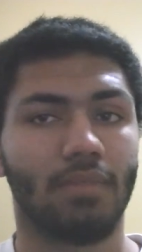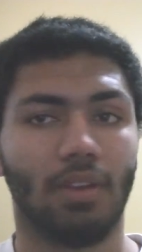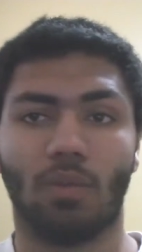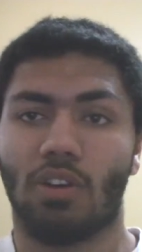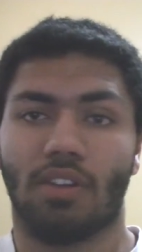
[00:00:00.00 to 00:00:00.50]

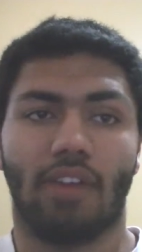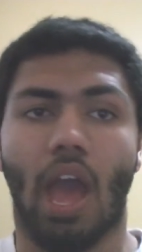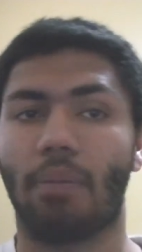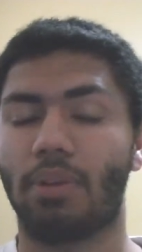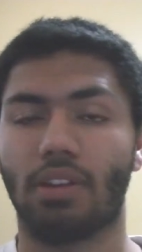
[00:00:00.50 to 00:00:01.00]
It wouldn't have
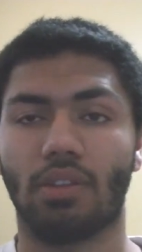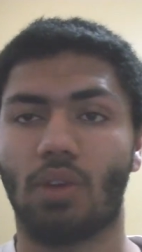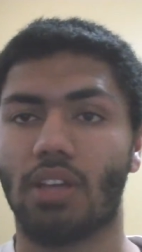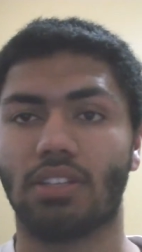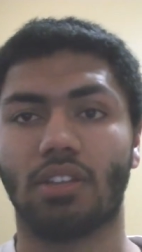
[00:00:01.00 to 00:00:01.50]
happened
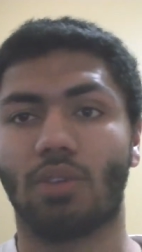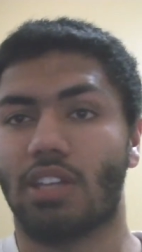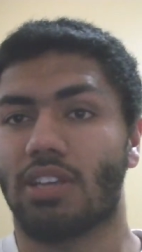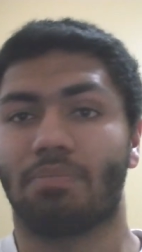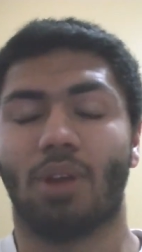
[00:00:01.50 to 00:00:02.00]
otherwise.
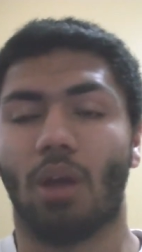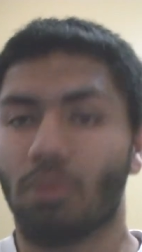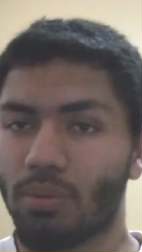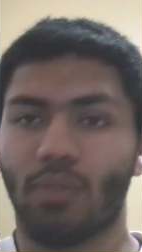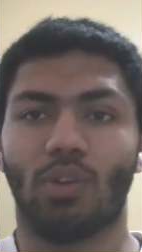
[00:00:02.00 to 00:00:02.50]
Otherwise, I
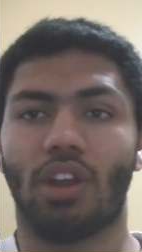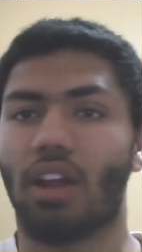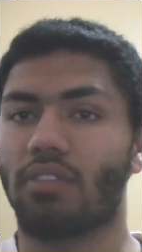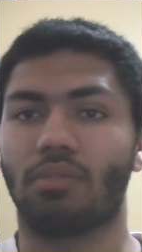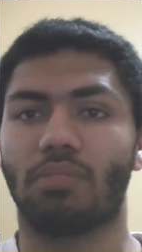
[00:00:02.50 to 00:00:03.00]
probably would
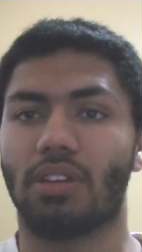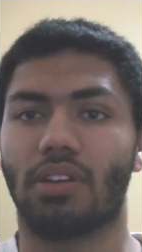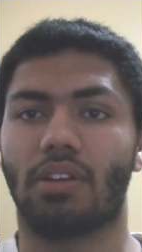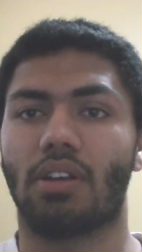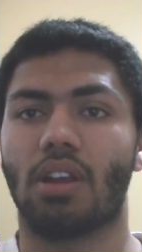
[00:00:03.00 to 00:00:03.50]
not even be
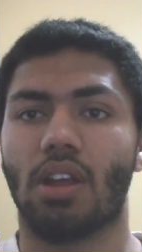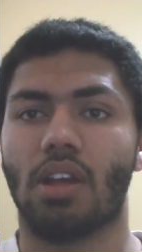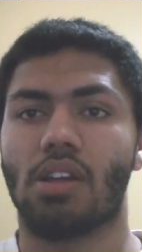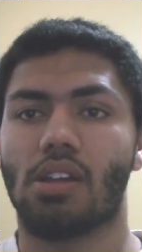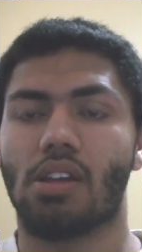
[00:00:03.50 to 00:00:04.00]
here.
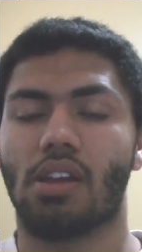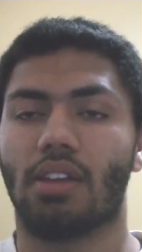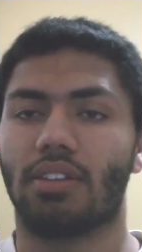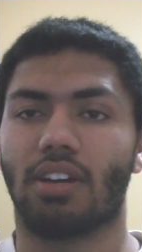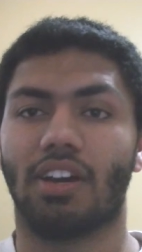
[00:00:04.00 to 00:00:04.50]

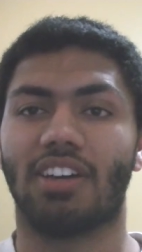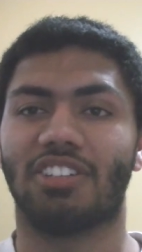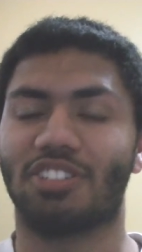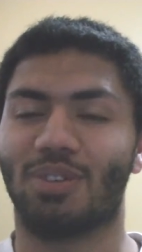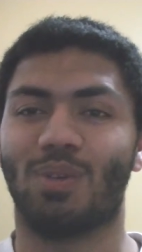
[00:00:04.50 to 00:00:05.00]
And
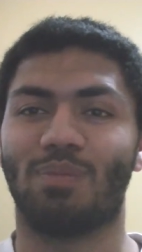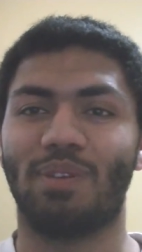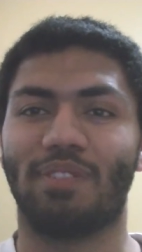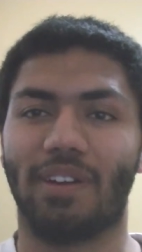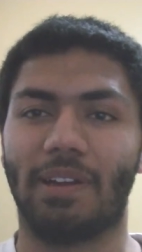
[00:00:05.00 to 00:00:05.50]
shit would
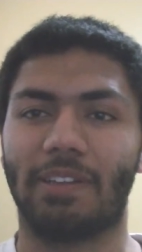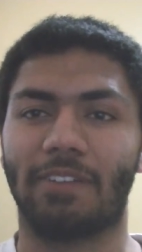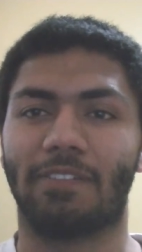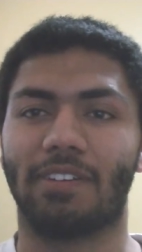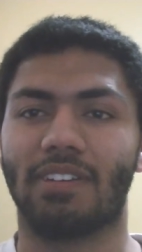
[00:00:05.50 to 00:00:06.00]
be very
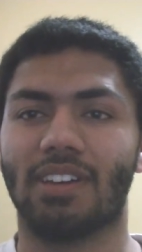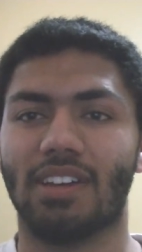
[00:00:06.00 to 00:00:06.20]
different.